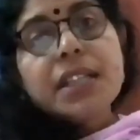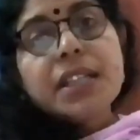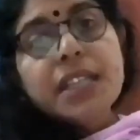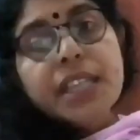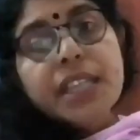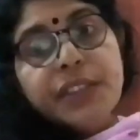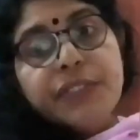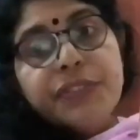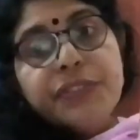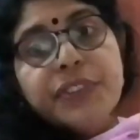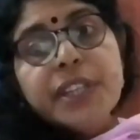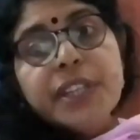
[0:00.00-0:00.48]

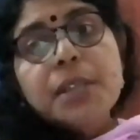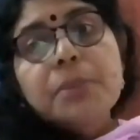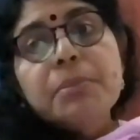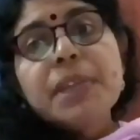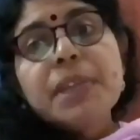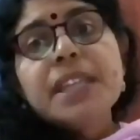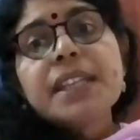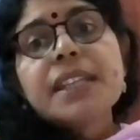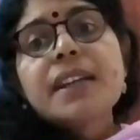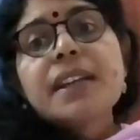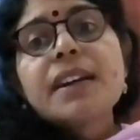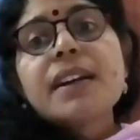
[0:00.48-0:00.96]

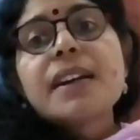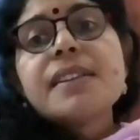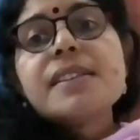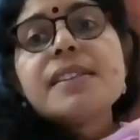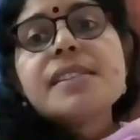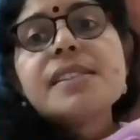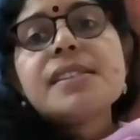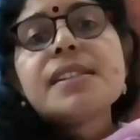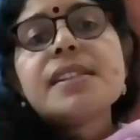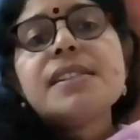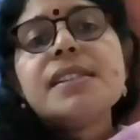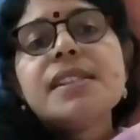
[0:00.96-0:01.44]
Reframing
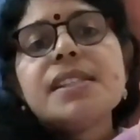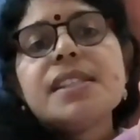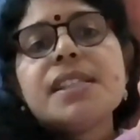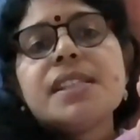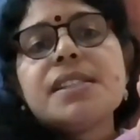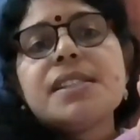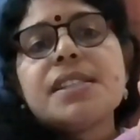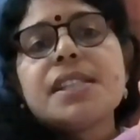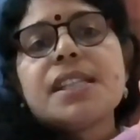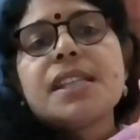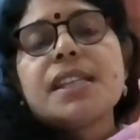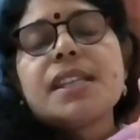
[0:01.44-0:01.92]

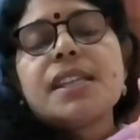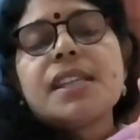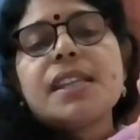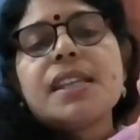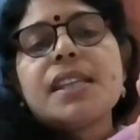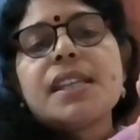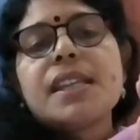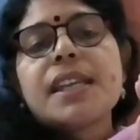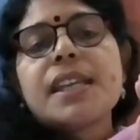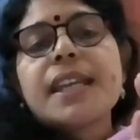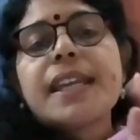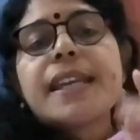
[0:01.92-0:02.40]
uncertainty
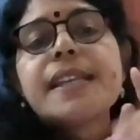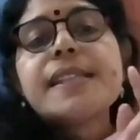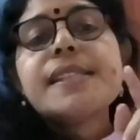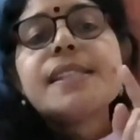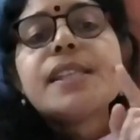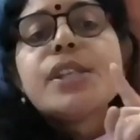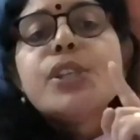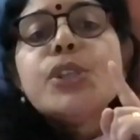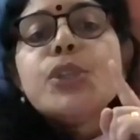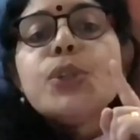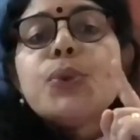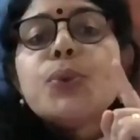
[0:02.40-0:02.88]

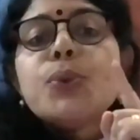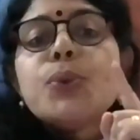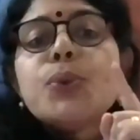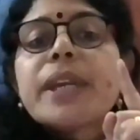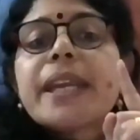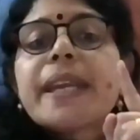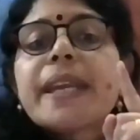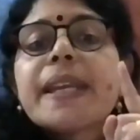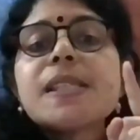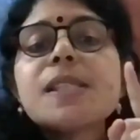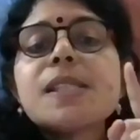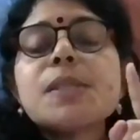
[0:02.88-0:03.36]
as a
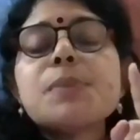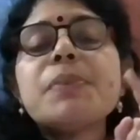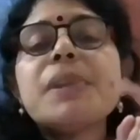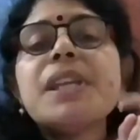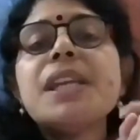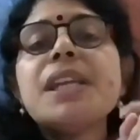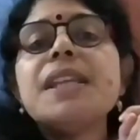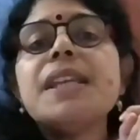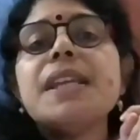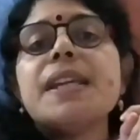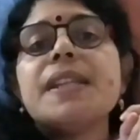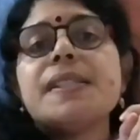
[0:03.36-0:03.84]
new
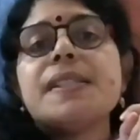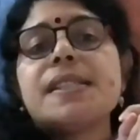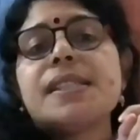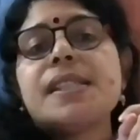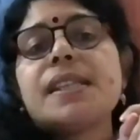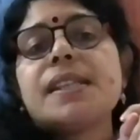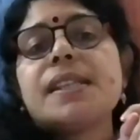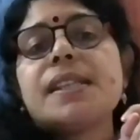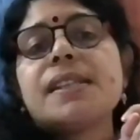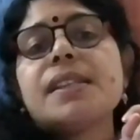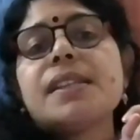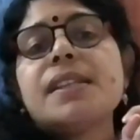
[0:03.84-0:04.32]

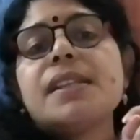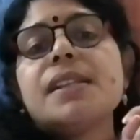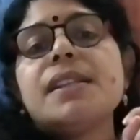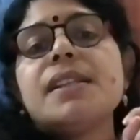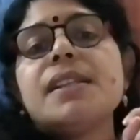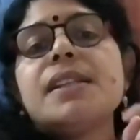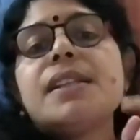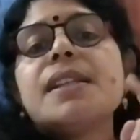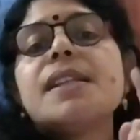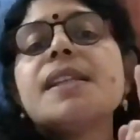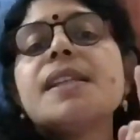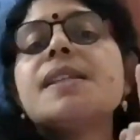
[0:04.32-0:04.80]
experience
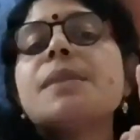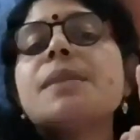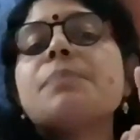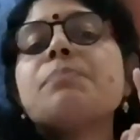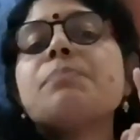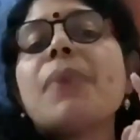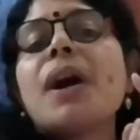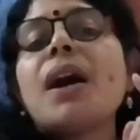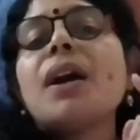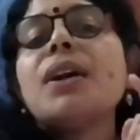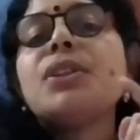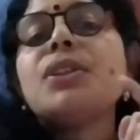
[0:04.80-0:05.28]

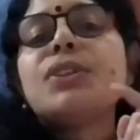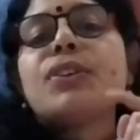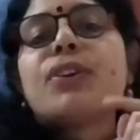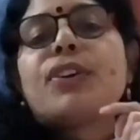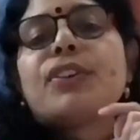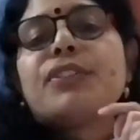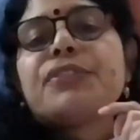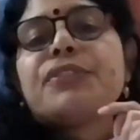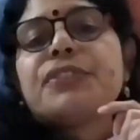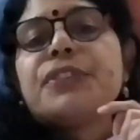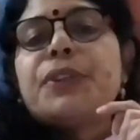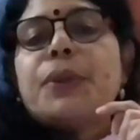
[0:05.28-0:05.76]
is part
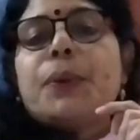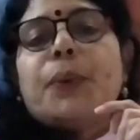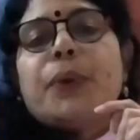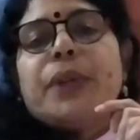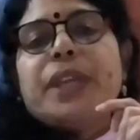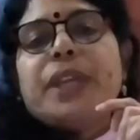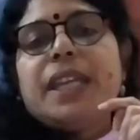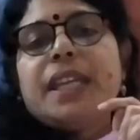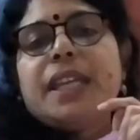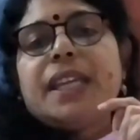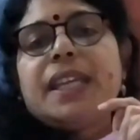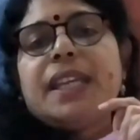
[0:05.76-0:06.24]
of
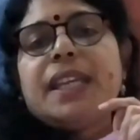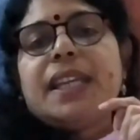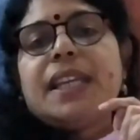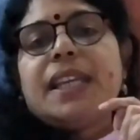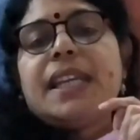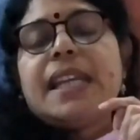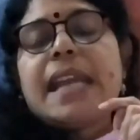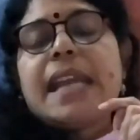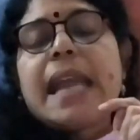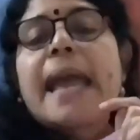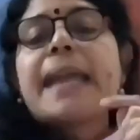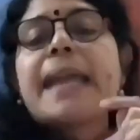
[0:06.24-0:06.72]
growing
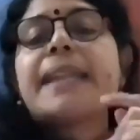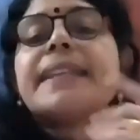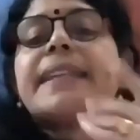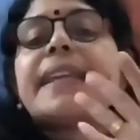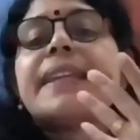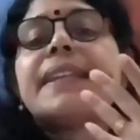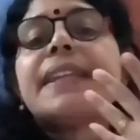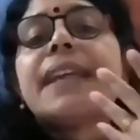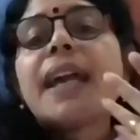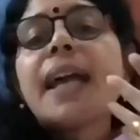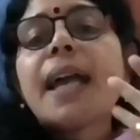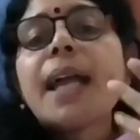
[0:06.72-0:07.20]
and
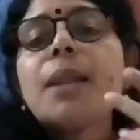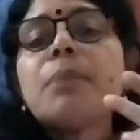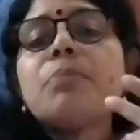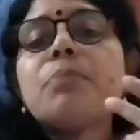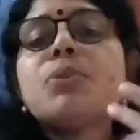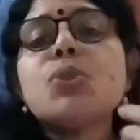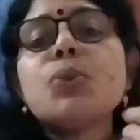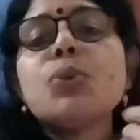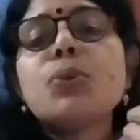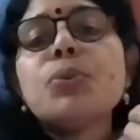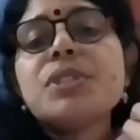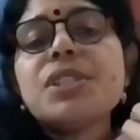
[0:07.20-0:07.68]
can
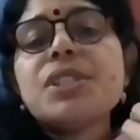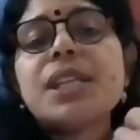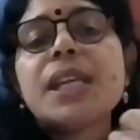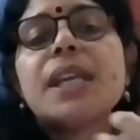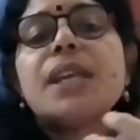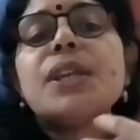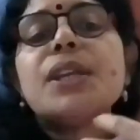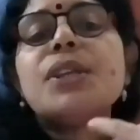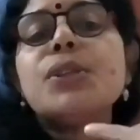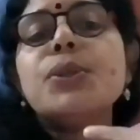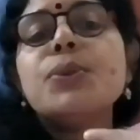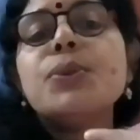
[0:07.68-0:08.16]
help to
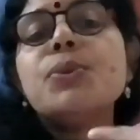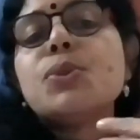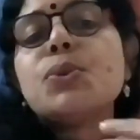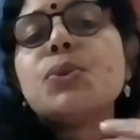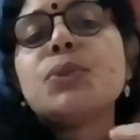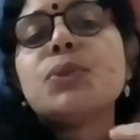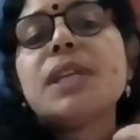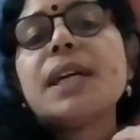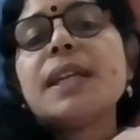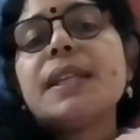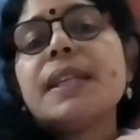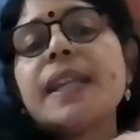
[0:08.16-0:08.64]
take you
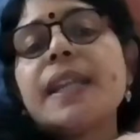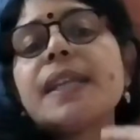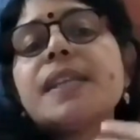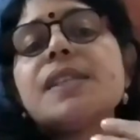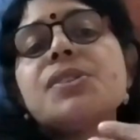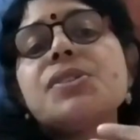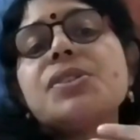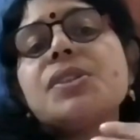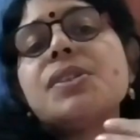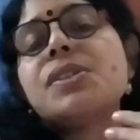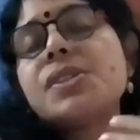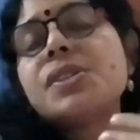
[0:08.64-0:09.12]
to the
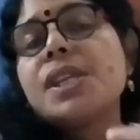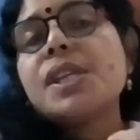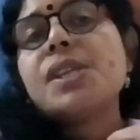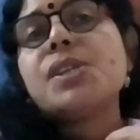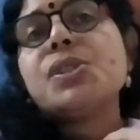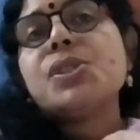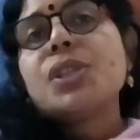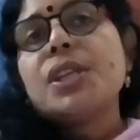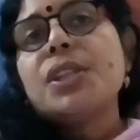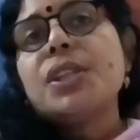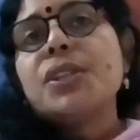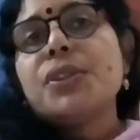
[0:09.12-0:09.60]
next
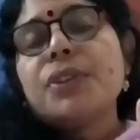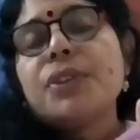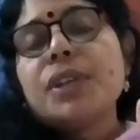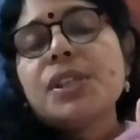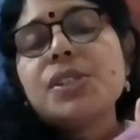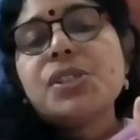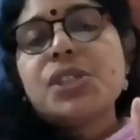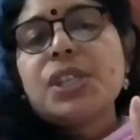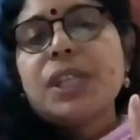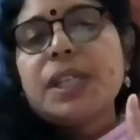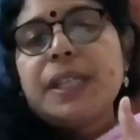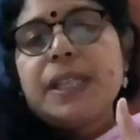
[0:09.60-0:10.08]
stage in
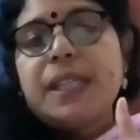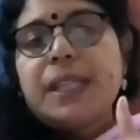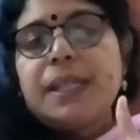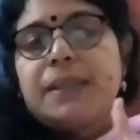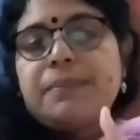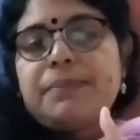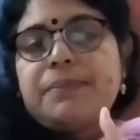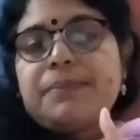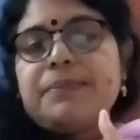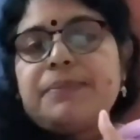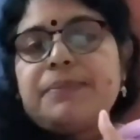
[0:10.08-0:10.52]
your journey.